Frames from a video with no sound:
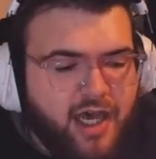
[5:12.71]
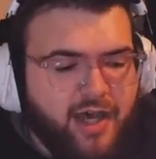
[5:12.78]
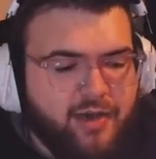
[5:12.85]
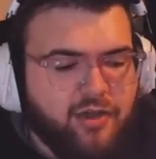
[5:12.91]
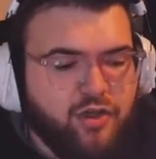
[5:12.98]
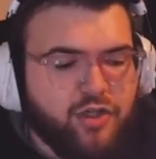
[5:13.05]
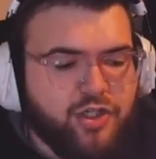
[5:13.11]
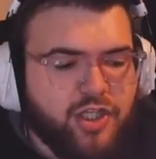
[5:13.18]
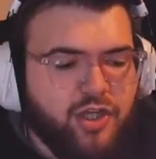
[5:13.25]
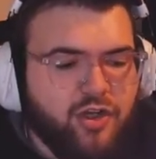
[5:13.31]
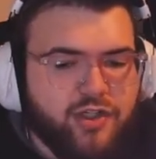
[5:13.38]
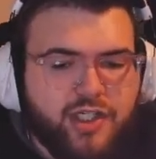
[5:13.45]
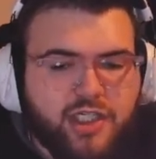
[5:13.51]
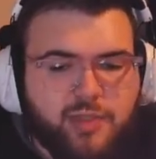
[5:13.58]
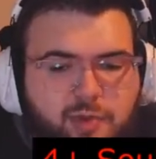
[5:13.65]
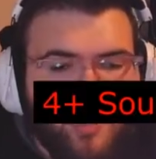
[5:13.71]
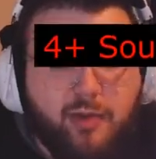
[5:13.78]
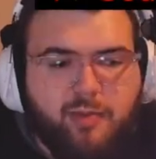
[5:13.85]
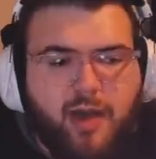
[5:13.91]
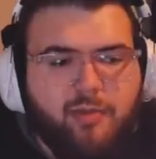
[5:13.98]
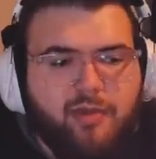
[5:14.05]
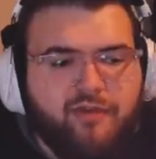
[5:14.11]
Usually you're using
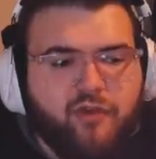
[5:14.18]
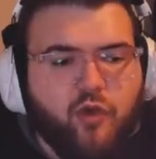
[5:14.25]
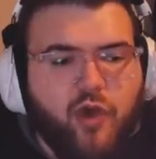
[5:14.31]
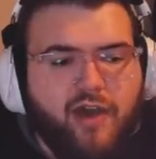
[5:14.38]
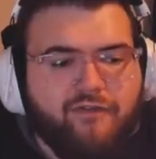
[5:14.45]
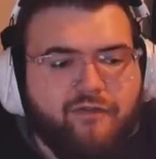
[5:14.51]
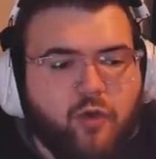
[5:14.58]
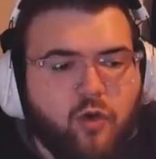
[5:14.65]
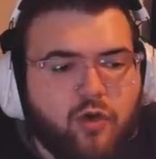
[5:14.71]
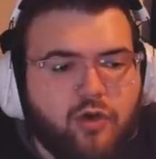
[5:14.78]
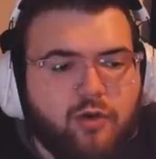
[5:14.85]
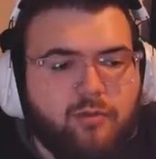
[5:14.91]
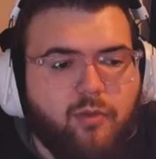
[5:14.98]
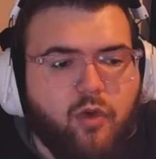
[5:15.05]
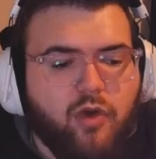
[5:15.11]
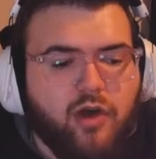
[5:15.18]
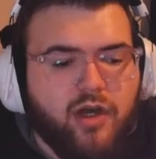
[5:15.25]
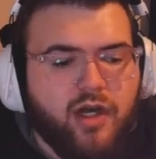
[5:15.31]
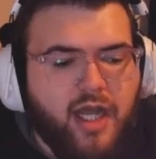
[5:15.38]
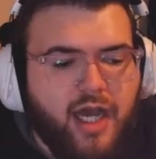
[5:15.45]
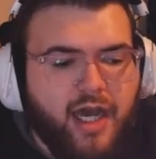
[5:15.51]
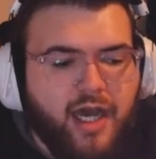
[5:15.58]
Spirit Bomb if you have 4 or
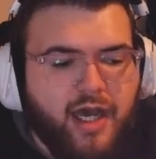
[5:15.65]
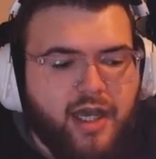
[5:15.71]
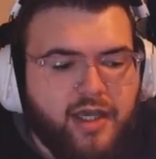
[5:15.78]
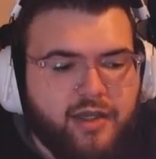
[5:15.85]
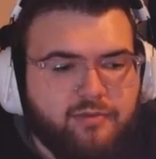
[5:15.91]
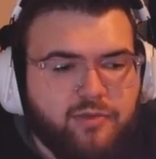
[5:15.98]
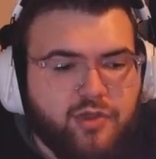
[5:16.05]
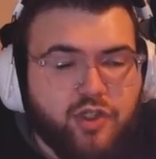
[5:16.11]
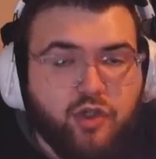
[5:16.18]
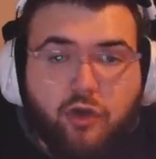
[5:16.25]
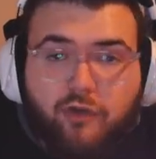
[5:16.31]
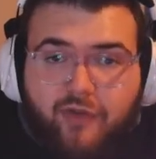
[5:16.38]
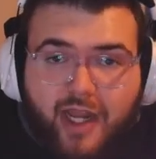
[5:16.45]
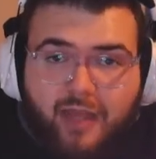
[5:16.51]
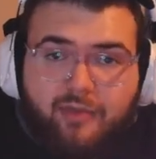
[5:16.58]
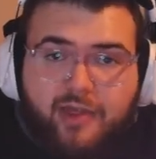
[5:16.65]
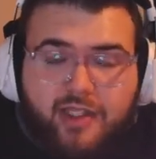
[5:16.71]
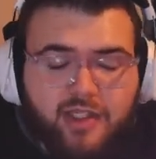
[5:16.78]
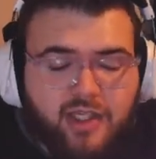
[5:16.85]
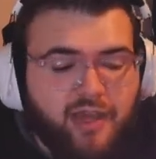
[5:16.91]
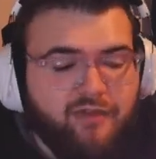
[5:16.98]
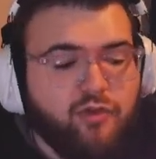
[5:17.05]
more Soul
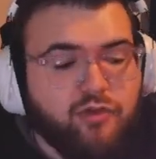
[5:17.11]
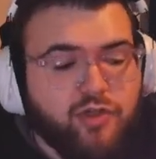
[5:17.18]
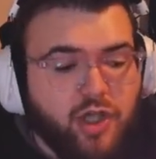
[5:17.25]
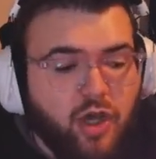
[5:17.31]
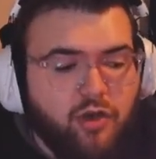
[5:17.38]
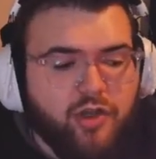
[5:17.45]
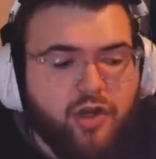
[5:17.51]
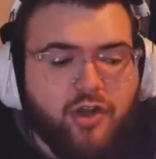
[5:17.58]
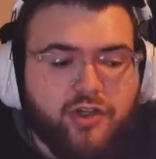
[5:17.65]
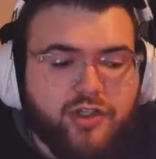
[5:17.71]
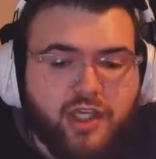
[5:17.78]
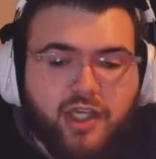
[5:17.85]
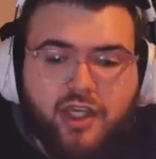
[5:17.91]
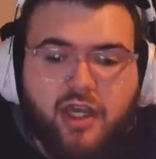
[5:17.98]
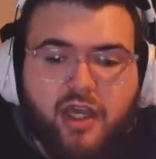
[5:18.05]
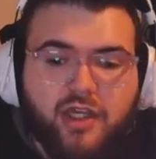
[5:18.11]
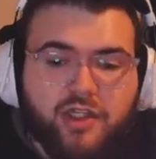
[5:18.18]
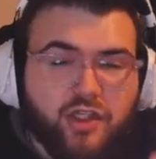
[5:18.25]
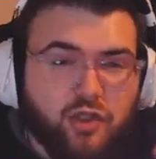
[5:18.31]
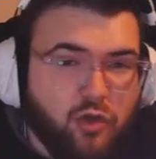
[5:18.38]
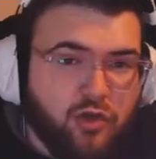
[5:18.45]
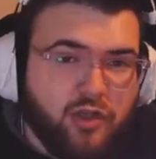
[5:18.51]
Fragments. If you don't, you're using
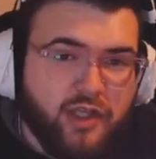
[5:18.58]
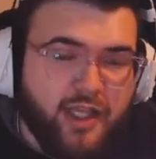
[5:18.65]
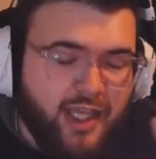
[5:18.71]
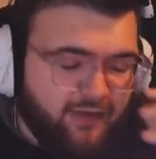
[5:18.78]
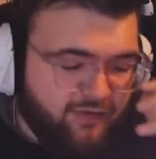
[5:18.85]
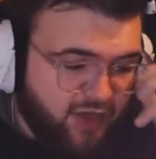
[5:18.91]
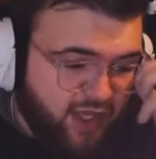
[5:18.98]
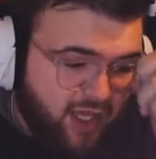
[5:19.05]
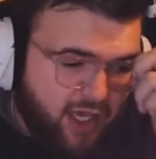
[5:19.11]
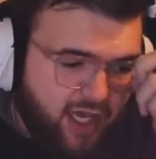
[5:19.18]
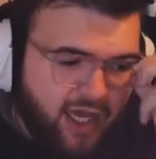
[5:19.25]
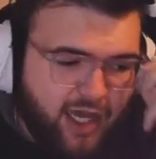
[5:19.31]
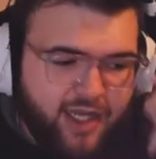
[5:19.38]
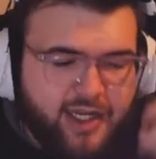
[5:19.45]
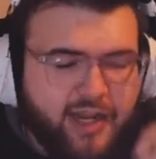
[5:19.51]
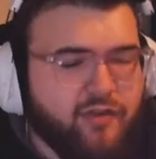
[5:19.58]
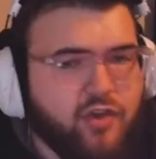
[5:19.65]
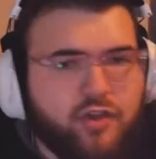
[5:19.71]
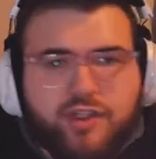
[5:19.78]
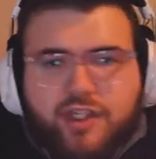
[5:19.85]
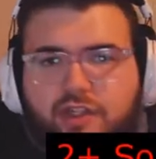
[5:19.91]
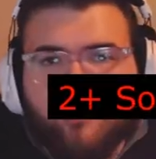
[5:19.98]
Soul Cleave. Never
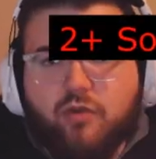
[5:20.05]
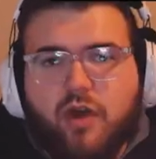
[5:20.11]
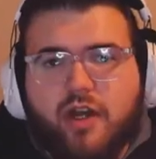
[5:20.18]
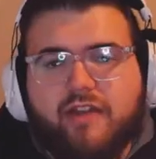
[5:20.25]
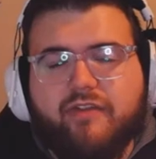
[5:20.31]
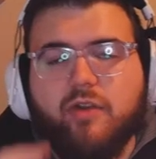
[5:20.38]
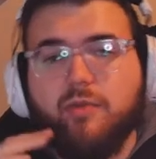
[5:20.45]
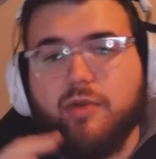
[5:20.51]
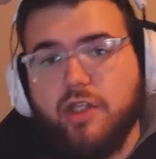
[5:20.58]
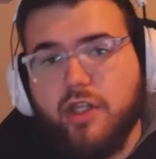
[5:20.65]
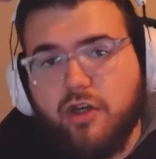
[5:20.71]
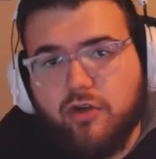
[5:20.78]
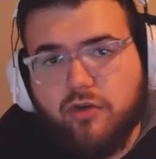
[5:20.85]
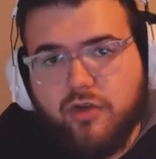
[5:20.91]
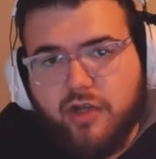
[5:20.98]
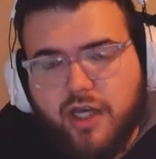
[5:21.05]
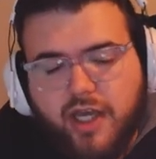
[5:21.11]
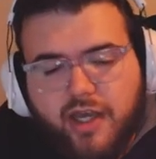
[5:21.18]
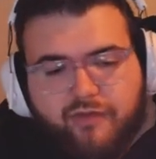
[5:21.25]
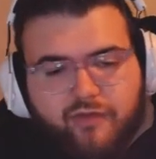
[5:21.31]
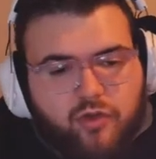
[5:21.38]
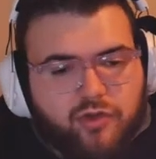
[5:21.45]
use either one if you're below,
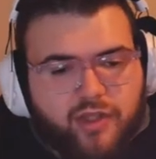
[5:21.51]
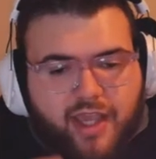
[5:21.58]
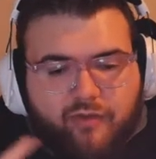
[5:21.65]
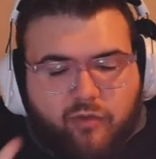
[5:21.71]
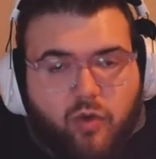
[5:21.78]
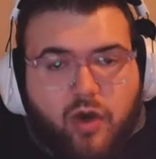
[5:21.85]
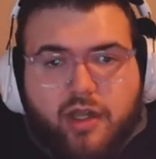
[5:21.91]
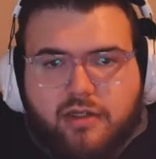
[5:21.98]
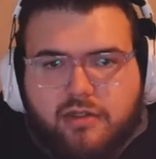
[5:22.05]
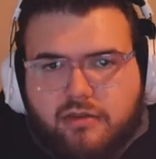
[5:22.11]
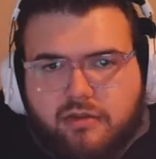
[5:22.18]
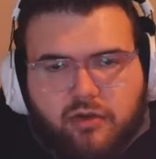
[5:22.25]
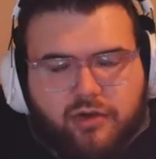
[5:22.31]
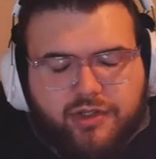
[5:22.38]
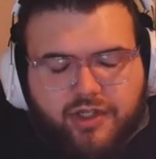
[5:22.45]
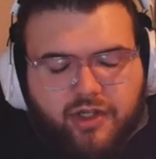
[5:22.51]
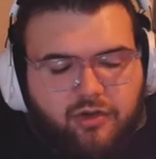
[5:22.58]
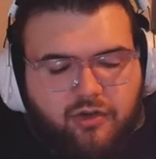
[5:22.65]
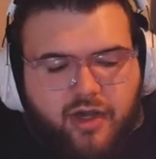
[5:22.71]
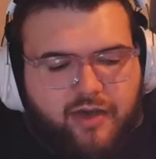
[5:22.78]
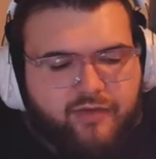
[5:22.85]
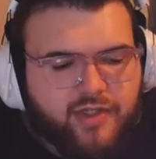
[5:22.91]
if you only have 1 or
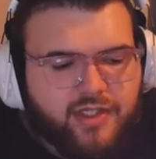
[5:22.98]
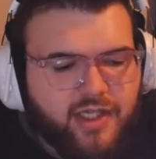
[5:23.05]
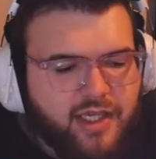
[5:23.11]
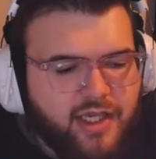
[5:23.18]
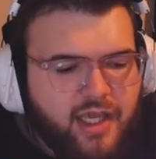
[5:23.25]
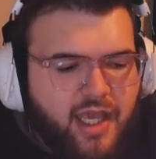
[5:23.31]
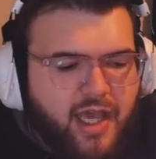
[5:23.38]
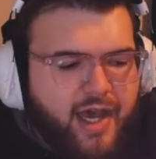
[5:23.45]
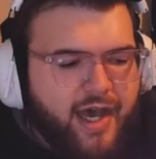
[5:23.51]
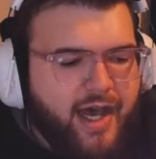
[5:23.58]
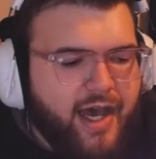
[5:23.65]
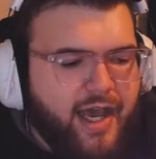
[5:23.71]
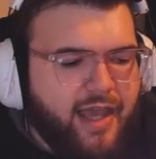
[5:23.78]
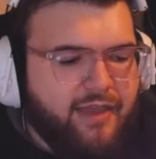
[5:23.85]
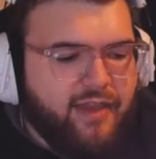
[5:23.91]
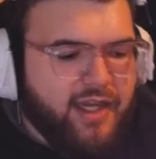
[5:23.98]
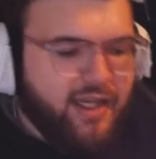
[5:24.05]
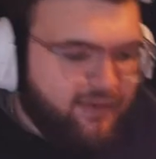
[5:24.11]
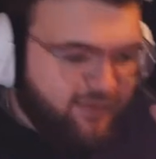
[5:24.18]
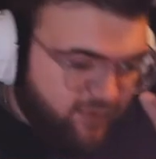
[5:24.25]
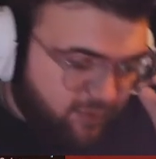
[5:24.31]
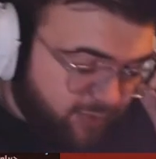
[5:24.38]
0, obviously. And
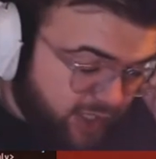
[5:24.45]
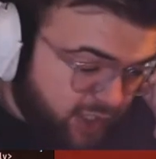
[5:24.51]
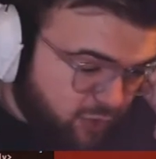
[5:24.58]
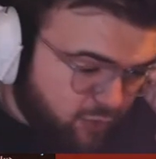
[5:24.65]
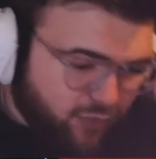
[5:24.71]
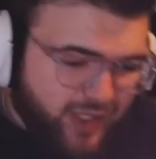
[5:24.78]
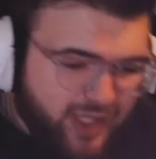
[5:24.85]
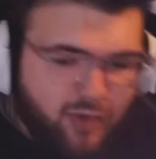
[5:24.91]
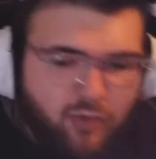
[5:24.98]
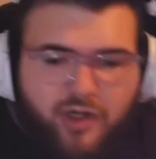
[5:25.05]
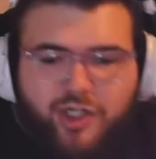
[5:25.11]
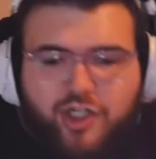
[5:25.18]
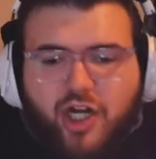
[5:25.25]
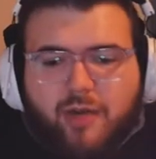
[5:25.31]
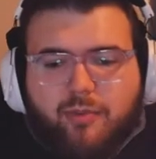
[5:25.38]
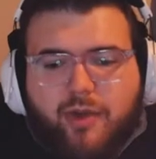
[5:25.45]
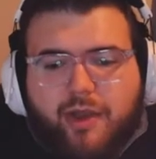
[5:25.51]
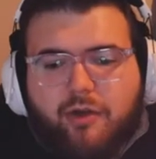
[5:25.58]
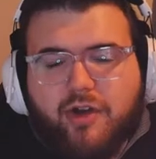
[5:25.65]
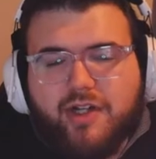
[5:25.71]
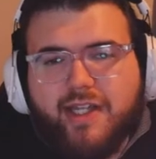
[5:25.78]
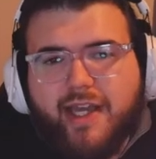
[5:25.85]
then but you really want to try to
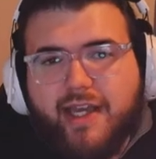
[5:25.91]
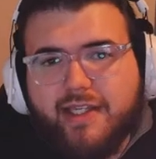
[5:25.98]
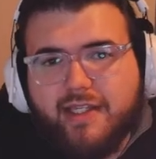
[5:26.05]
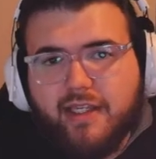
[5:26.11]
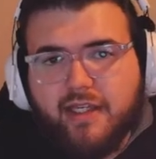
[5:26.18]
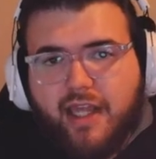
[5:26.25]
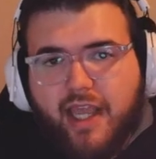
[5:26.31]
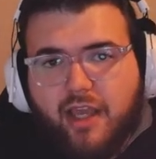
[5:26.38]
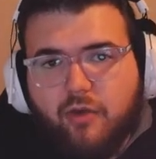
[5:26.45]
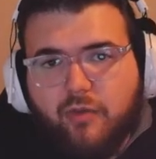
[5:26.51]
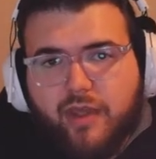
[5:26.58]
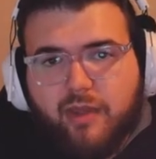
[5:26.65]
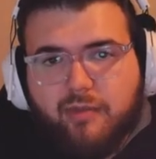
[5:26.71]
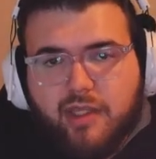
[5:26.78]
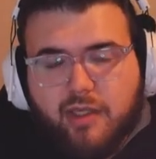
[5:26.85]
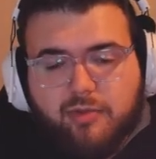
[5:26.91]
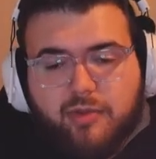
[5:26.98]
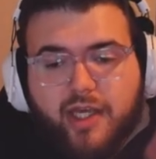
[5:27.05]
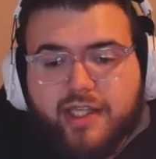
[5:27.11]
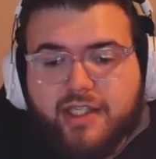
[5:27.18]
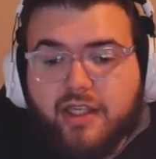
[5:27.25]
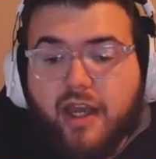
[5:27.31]
prioritize an AoE and Mythic
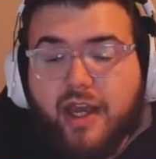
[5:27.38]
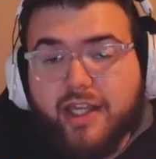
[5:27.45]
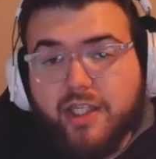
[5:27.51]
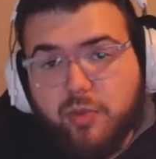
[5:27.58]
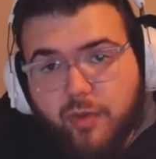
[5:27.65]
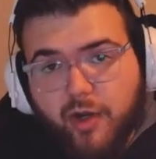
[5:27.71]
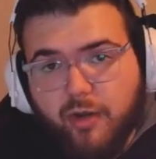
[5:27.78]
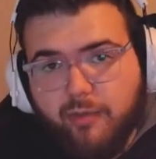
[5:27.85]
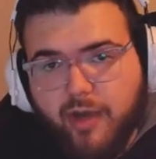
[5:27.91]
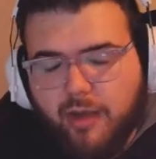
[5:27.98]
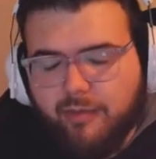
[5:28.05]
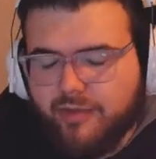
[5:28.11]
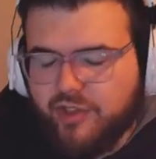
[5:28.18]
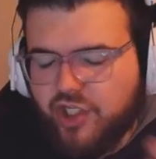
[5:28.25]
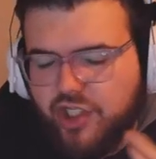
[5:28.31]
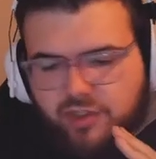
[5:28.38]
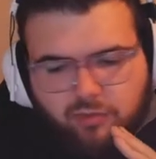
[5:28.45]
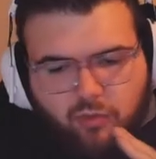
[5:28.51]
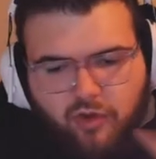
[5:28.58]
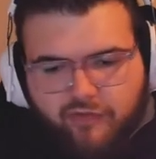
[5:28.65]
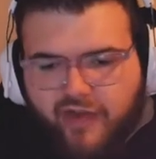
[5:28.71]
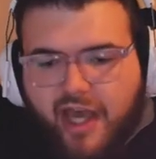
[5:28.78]
Plus Spirit Bomb. Just
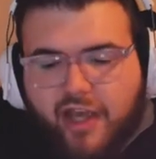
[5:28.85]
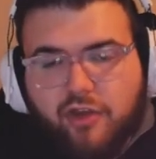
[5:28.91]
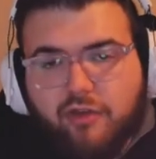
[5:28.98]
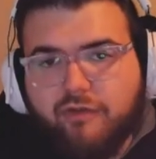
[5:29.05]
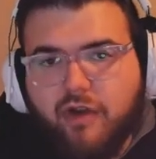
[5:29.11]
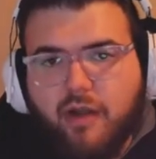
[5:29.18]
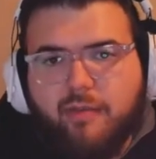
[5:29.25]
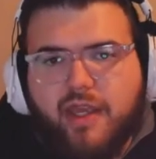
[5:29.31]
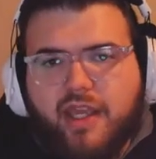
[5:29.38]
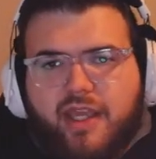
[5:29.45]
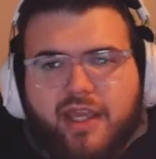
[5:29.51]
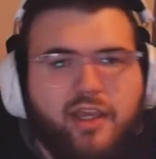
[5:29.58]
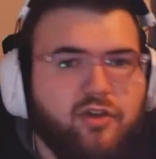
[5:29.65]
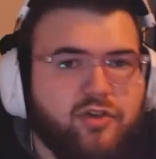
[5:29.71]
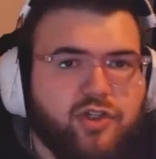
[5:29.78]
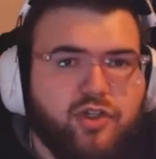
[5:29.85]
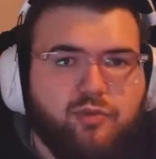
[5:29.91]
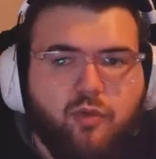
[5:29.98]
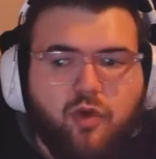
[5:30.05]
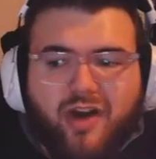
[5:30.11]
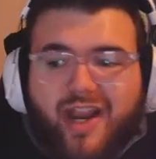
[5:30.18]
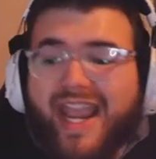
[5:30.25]
more value from it. It heals you
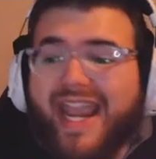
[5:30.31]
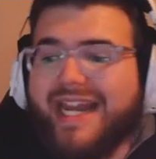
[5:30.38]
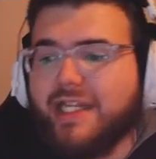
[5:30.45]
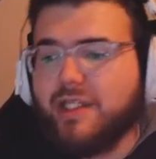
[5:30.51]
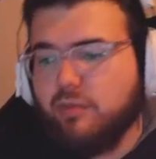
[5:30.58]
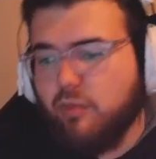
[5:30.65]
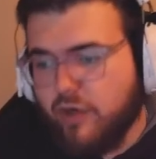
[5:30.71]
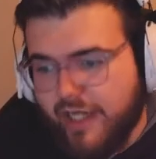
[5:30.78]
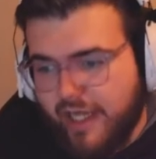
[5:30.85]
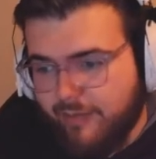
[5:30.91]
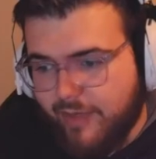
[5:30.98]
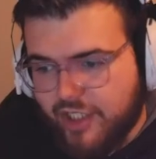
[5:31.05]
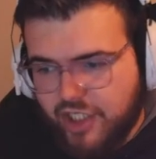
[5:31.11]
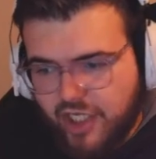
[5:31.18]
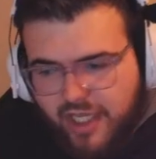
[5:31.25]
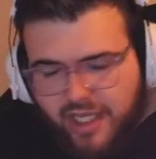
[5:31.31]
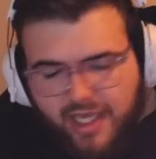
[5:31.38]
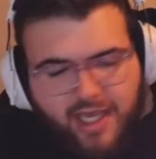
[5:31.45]
more and it's more damage.